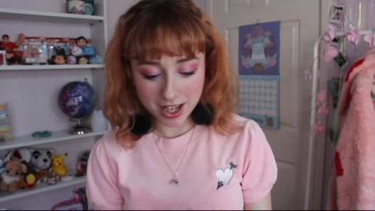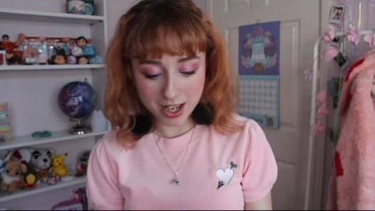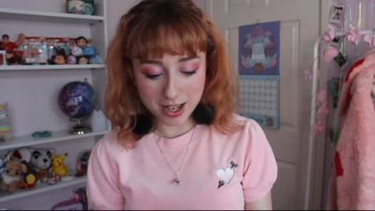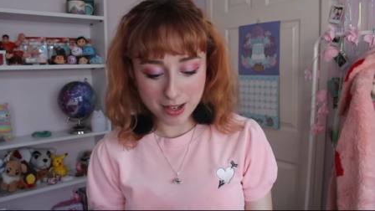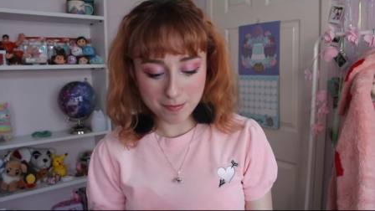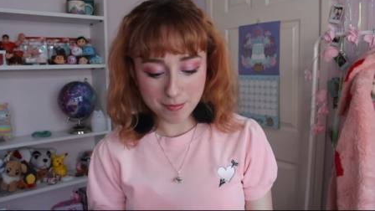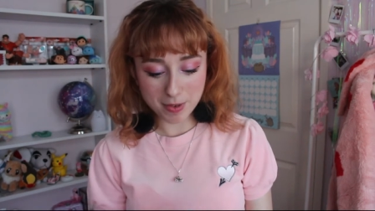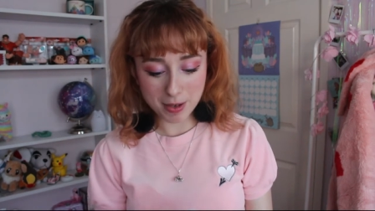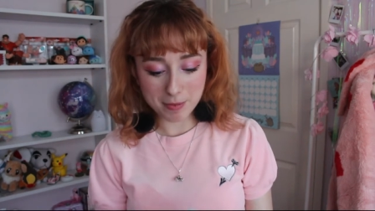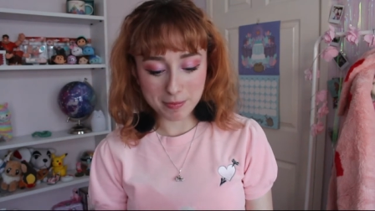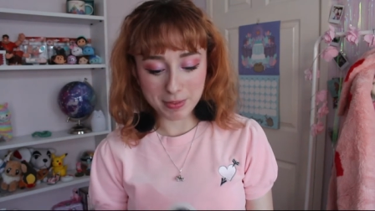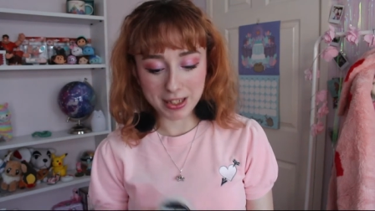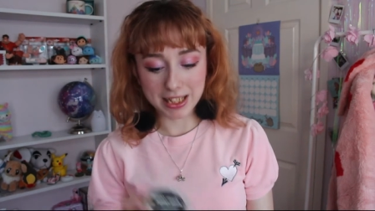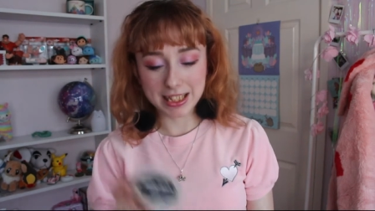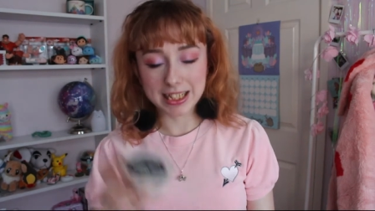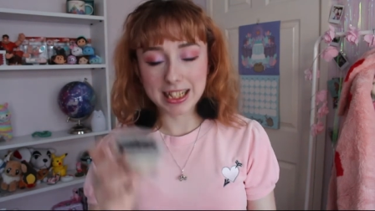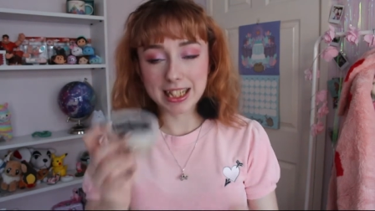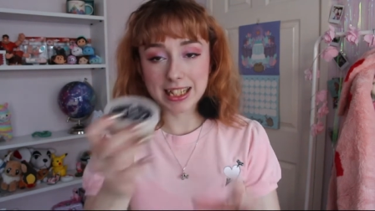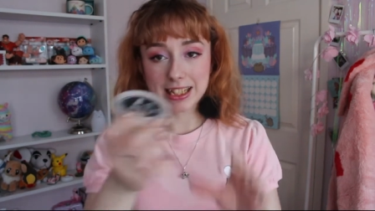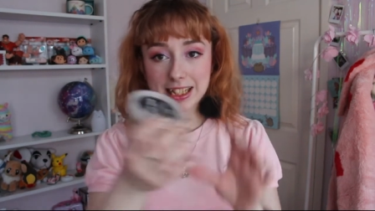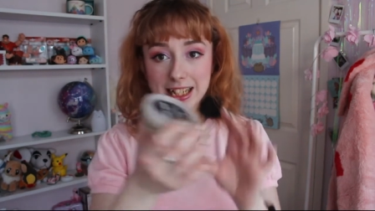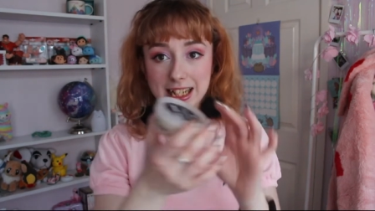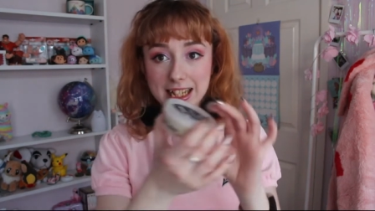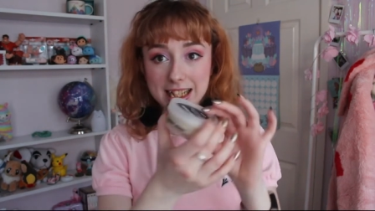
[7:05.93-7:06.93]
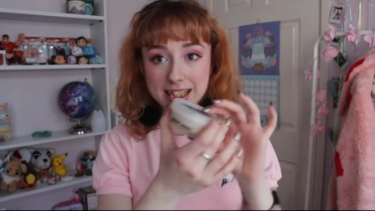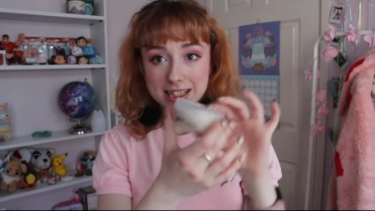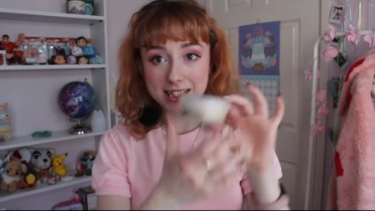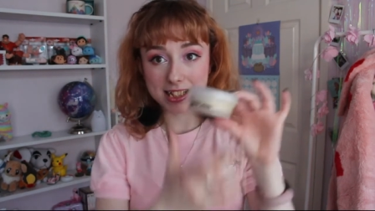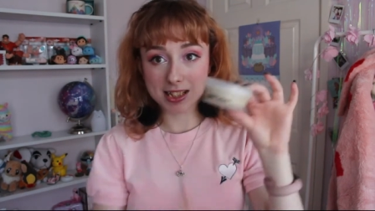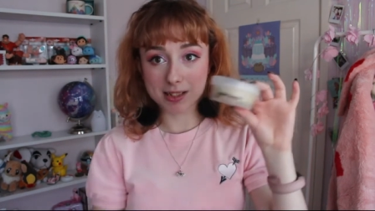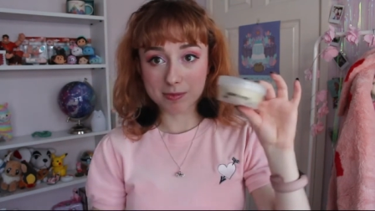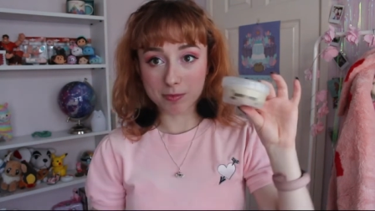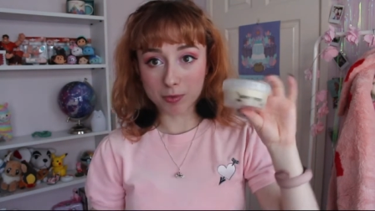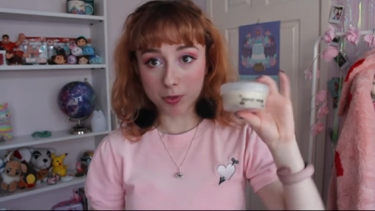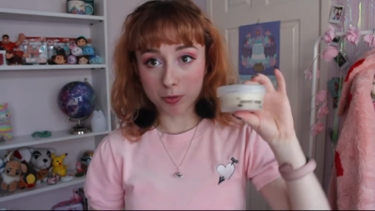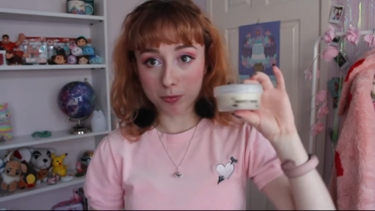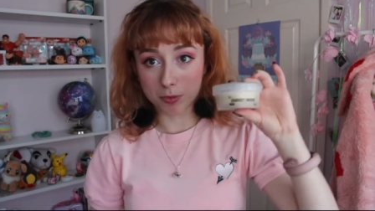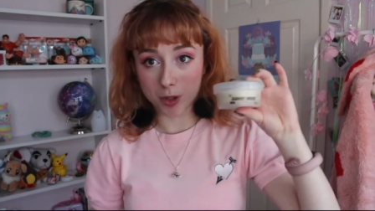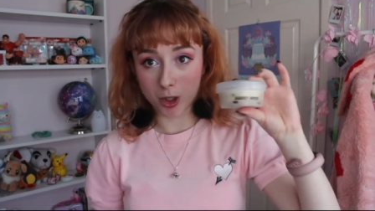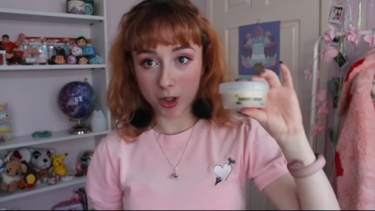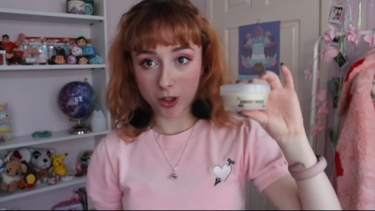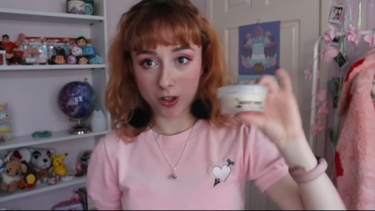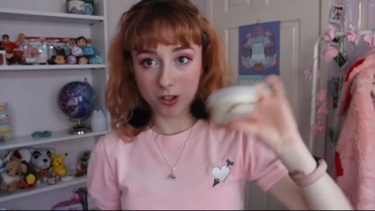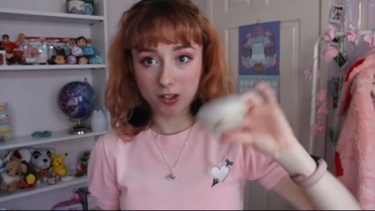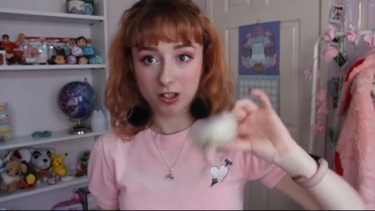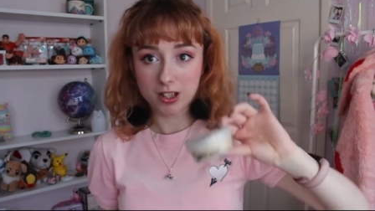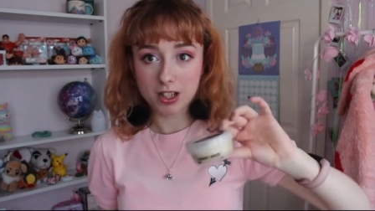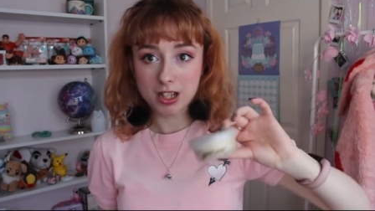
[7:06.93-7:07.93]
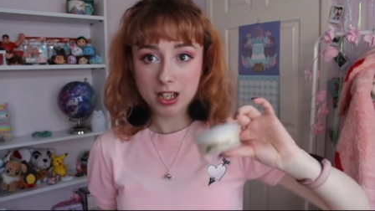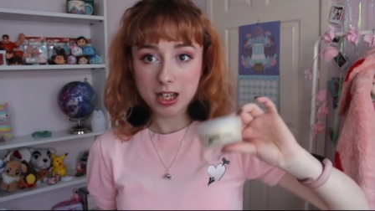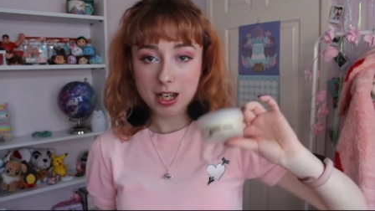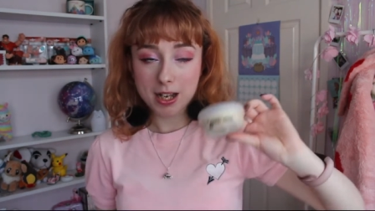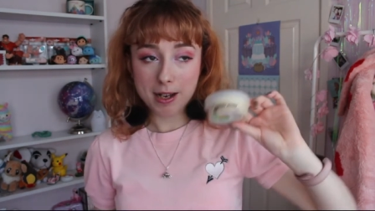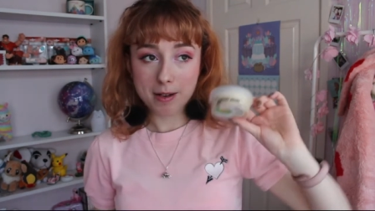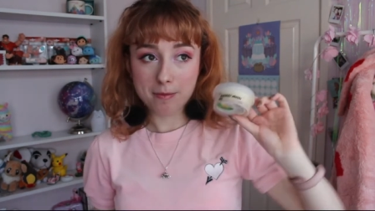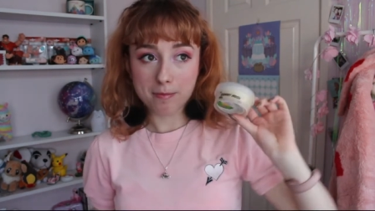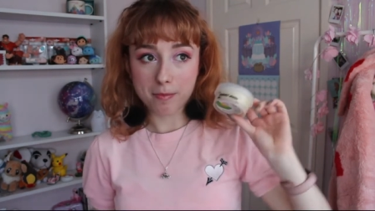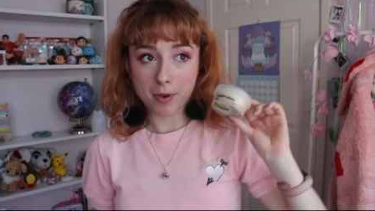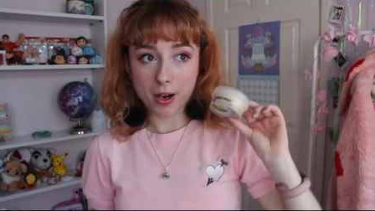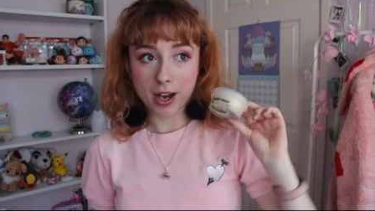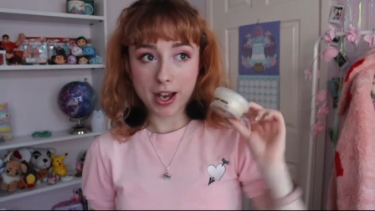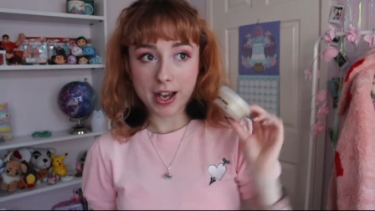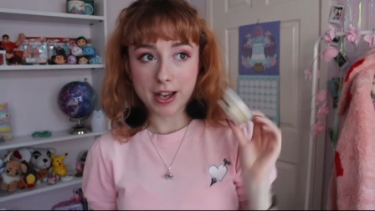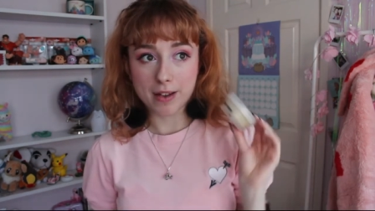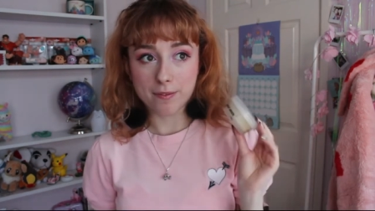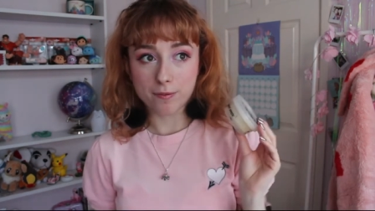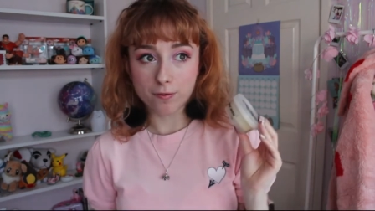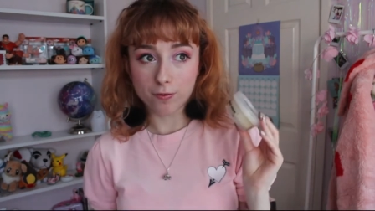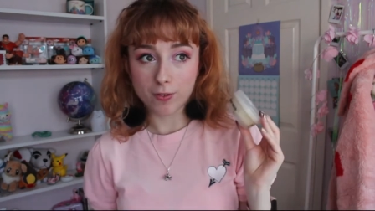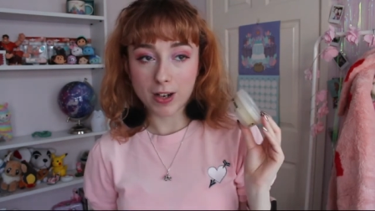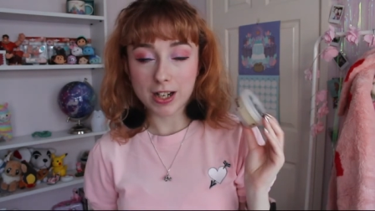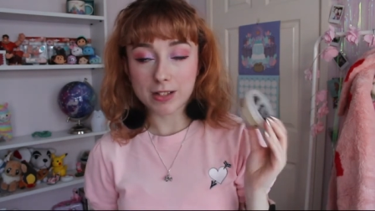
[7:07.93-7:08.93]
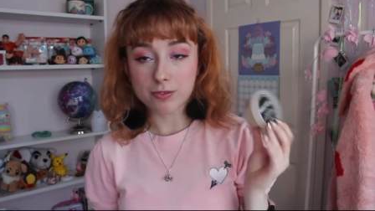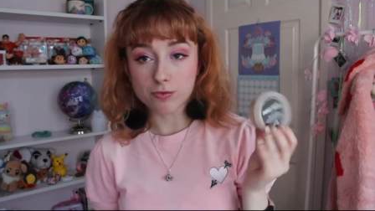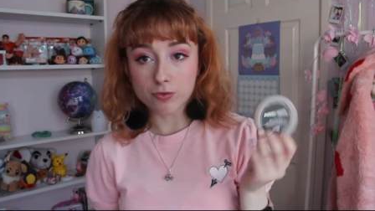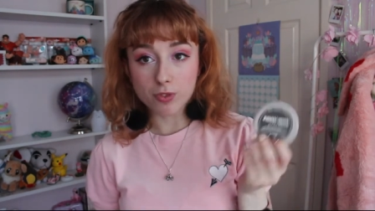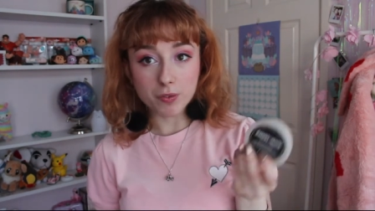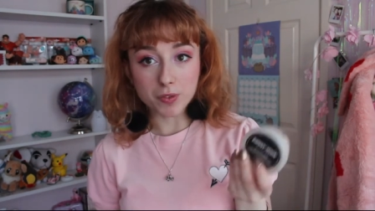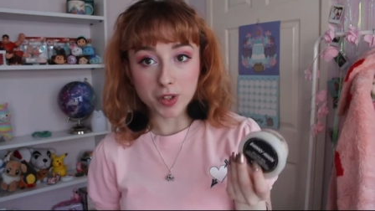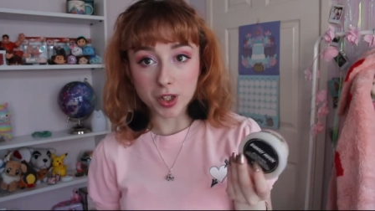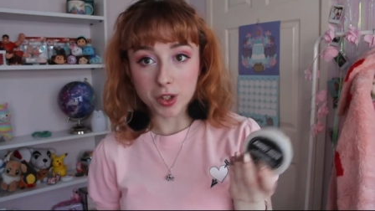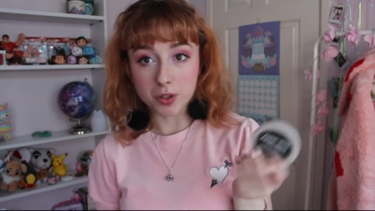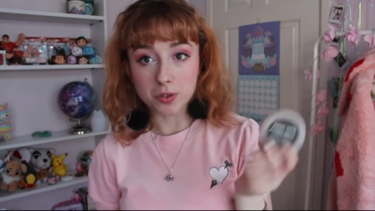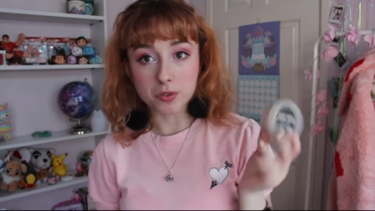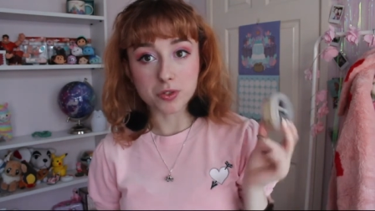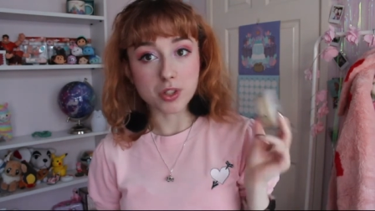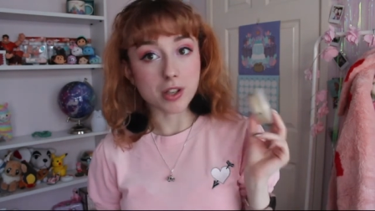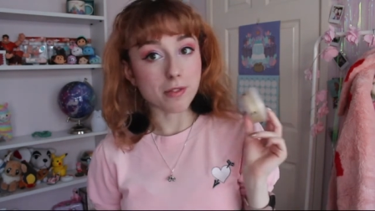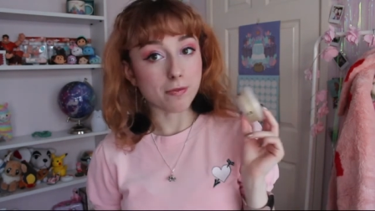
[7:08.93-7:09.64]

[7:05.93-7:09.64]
Um, I mean, it is a small pot, but I have read reviews.